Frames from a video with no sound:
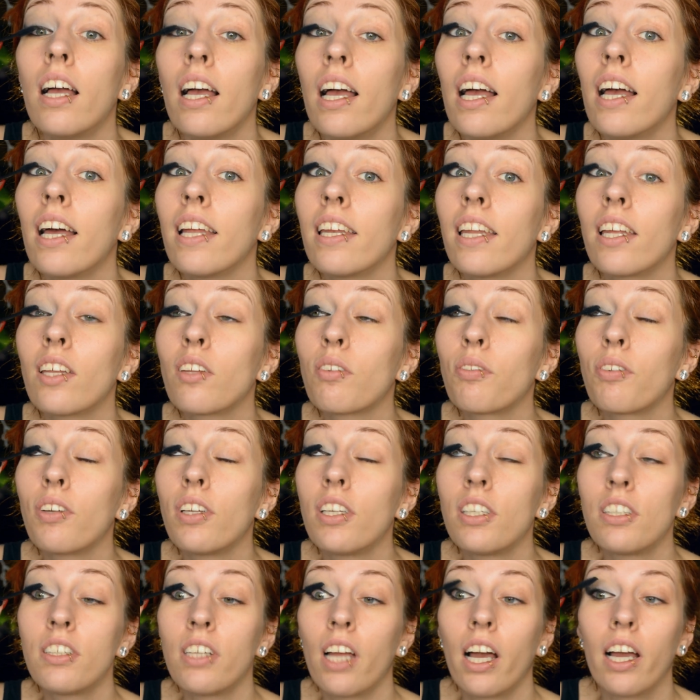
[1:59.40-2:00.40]
And then eh, to
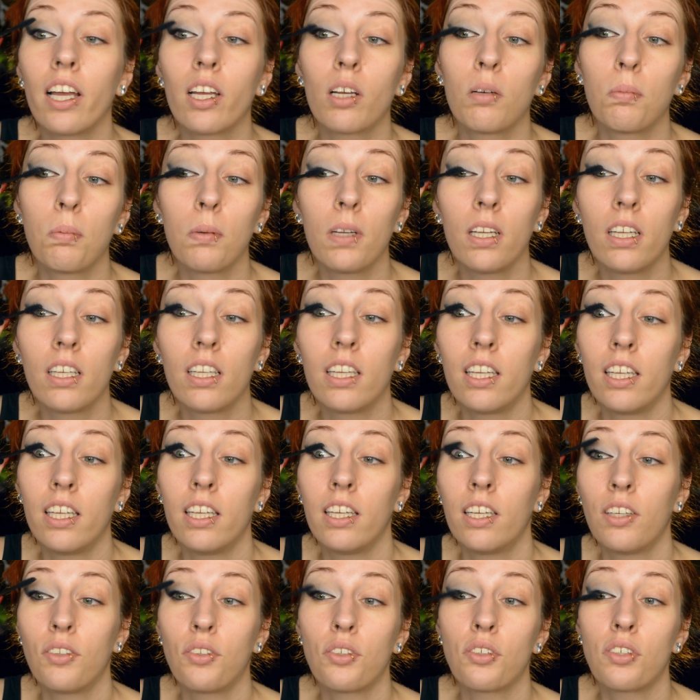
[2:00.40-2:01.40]
finish the eye
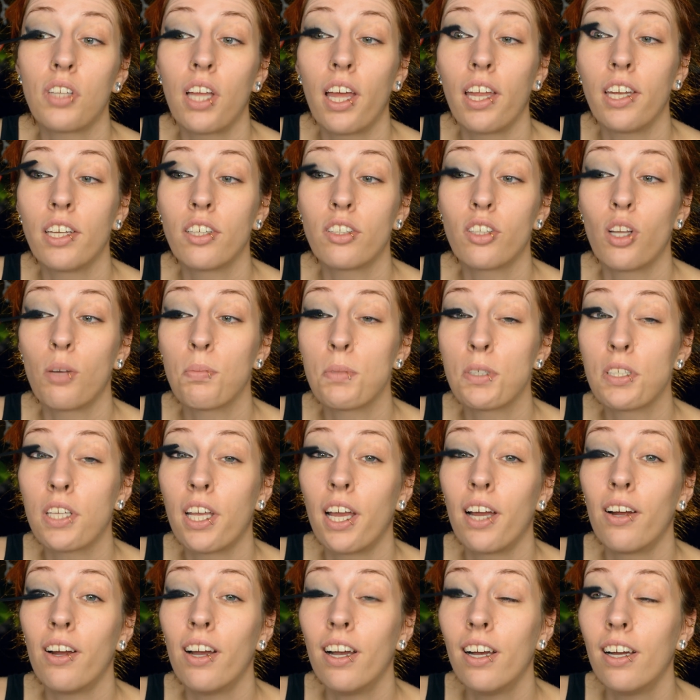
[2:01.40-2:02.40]
completely, just adding some
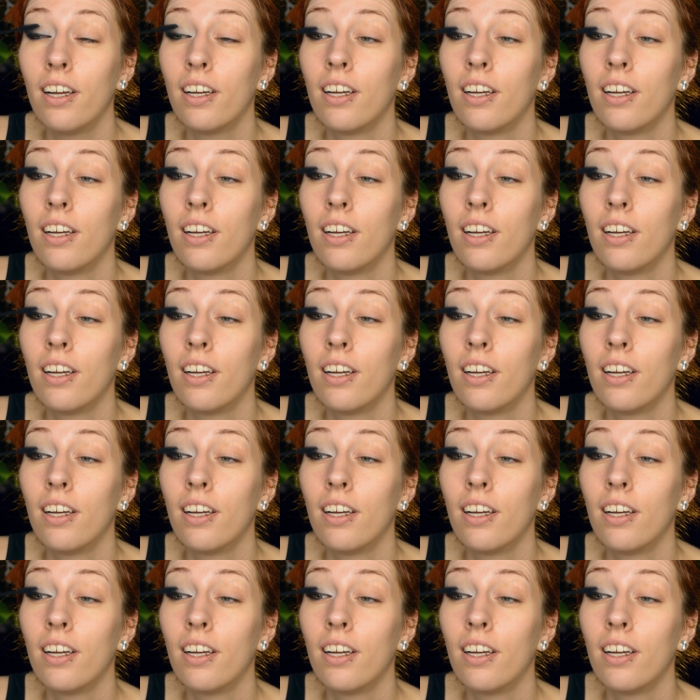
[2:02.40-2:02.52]
mascara.